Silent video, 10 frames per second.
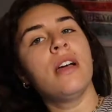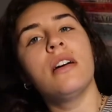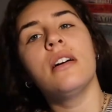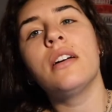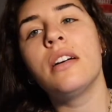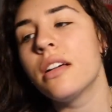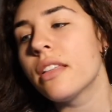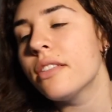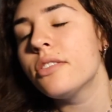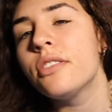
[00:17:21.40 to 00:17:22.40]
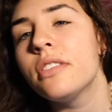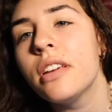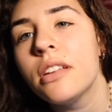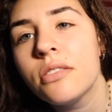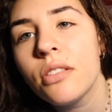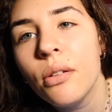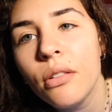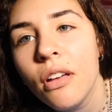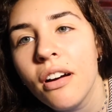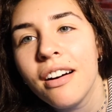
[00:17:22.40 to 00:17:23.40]
Oh, this should take so
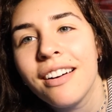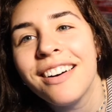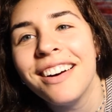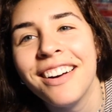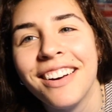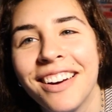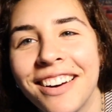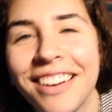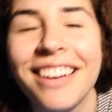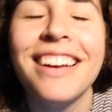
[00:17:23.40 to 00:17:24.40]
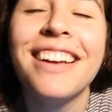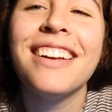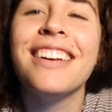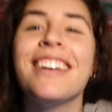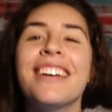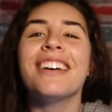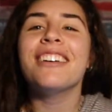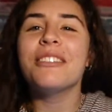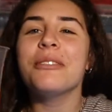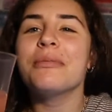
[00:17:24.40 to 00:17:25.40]
long.
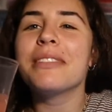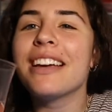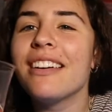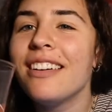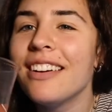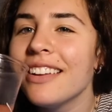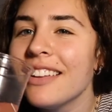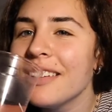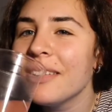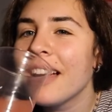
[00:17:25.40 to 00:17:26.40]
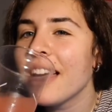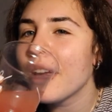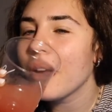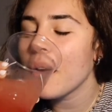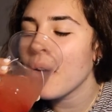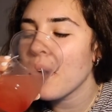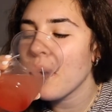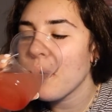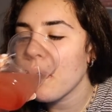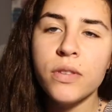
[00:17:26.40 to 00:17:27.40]
Oh my god. Okay.
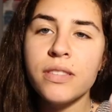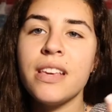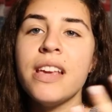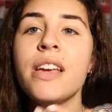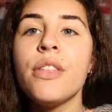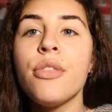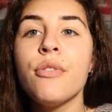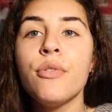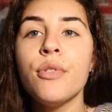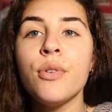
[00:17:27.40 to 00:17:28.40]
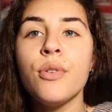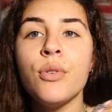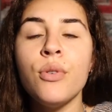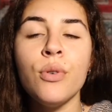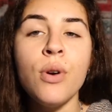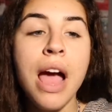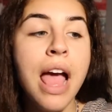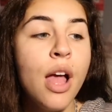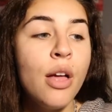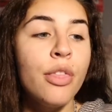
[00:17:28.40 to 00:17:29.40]
See through
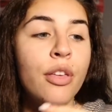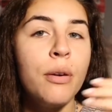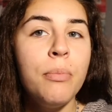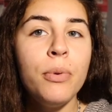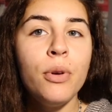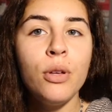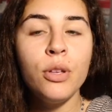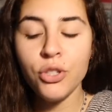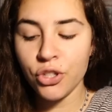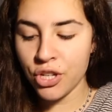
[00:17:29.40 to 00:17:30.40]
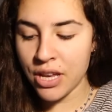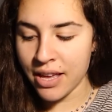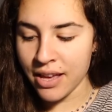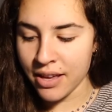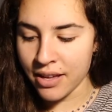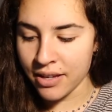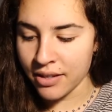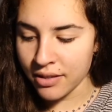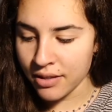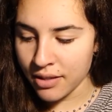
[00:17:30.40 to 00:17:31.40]
the
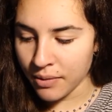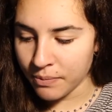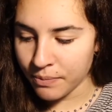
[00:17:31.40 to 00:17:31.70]
bullshit.